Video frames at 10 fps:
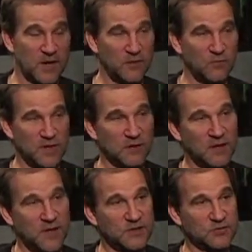And we had a
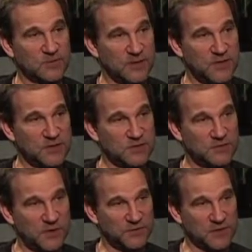lot of trepidation
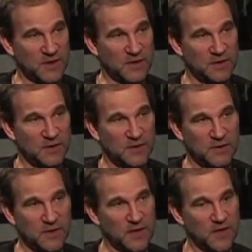about that.
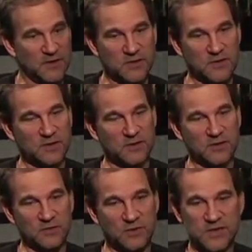And,
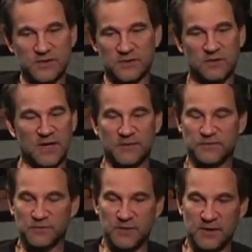you know, he turned
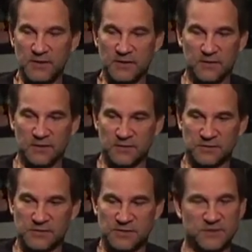out to be
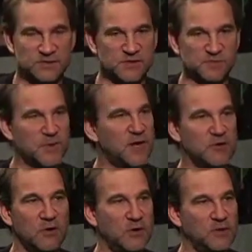just
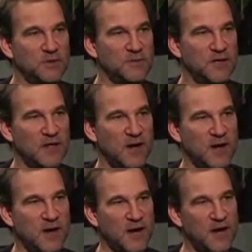spot on. I mean,
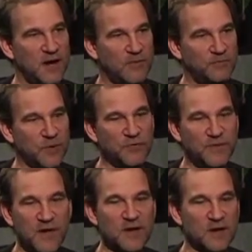
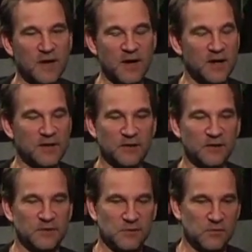both Ed and I
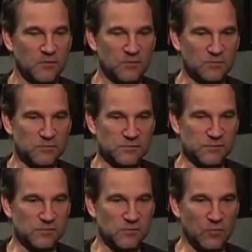
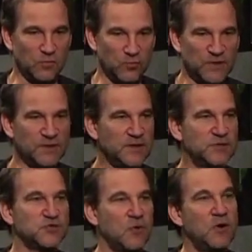really
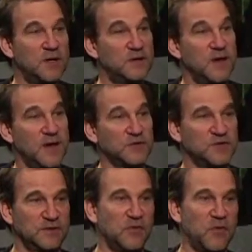enjoyed,
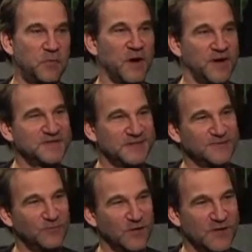actually, the whole process
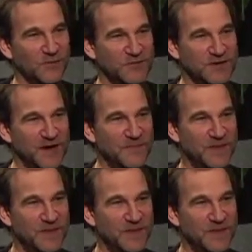of working with Tom.